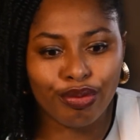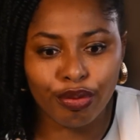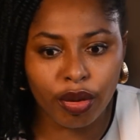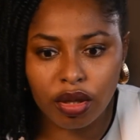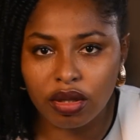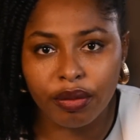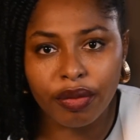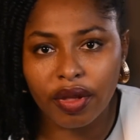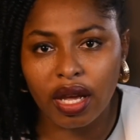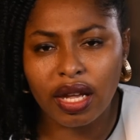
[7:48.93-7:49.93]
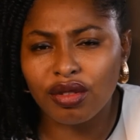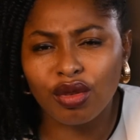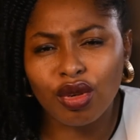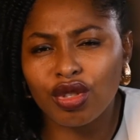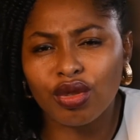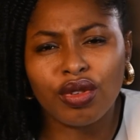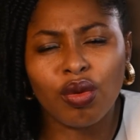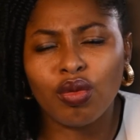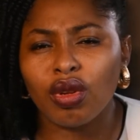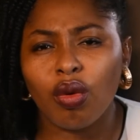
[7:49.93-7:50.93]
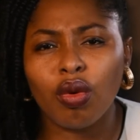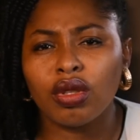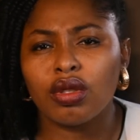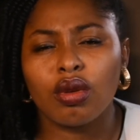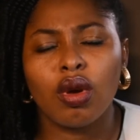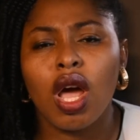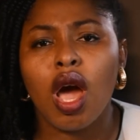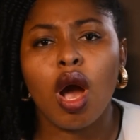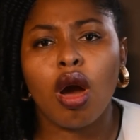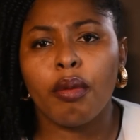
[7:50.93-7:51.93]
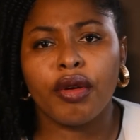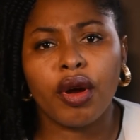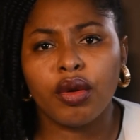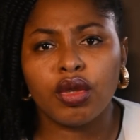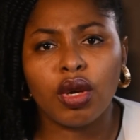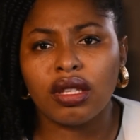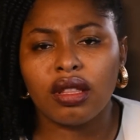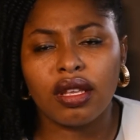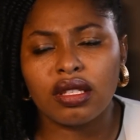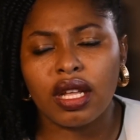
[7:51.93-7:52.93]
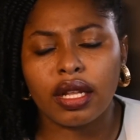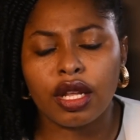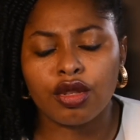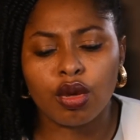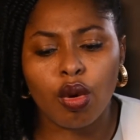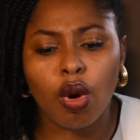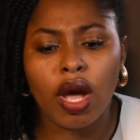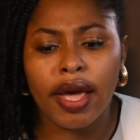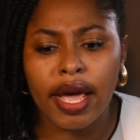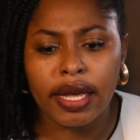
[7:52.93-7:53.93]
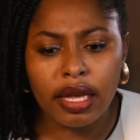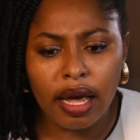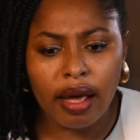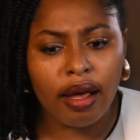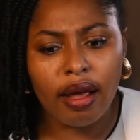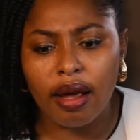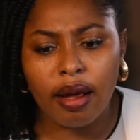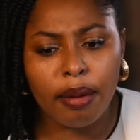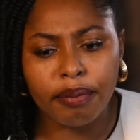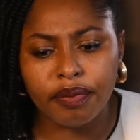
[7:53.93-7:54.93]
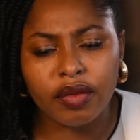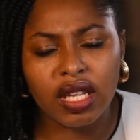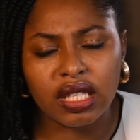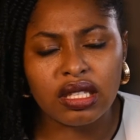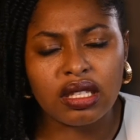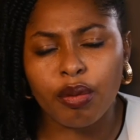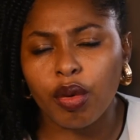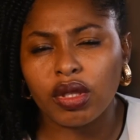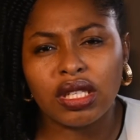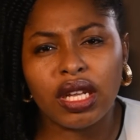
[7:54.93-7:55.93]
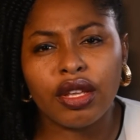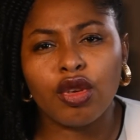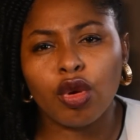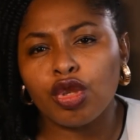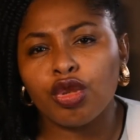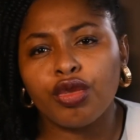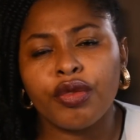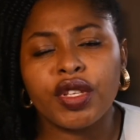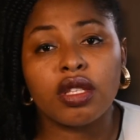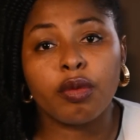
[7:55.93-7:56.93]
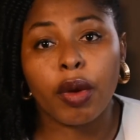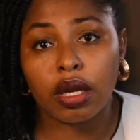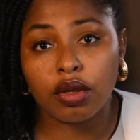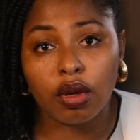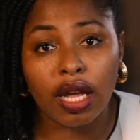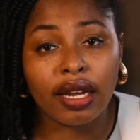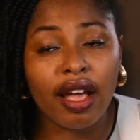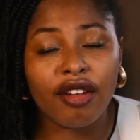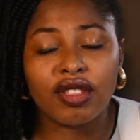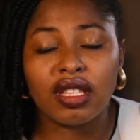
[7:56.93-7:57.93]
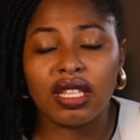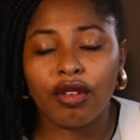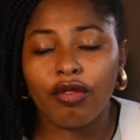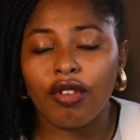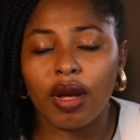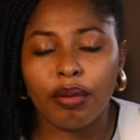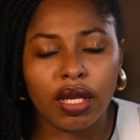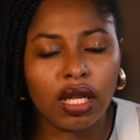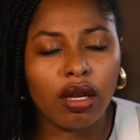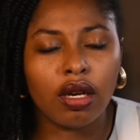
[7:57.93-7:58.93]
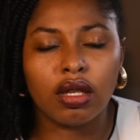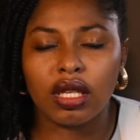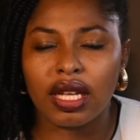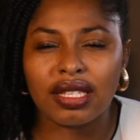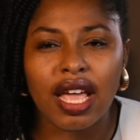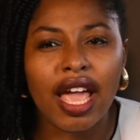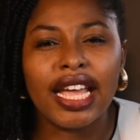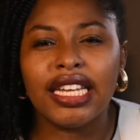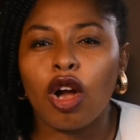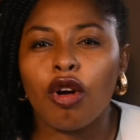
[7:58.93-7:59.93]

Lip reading: blossom there. And so your children will not want to come around you and things like that. So yeah, it is important that your children respect you. And I have seen a family, goodness, the